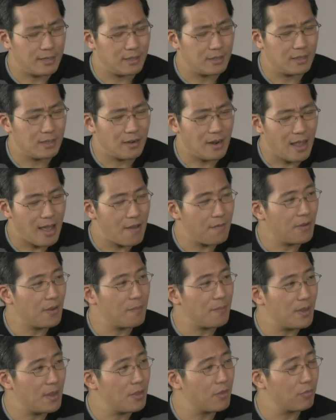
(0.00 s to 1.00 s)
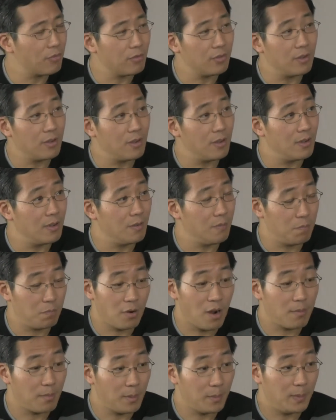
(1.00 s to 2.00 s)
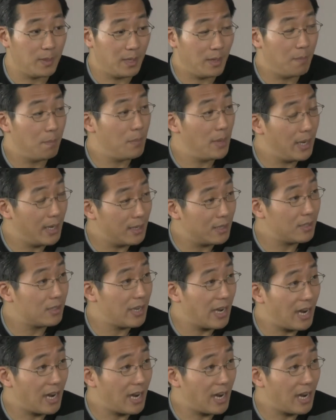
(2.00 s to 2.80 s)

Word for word: is, you know, having been through the probably the biggest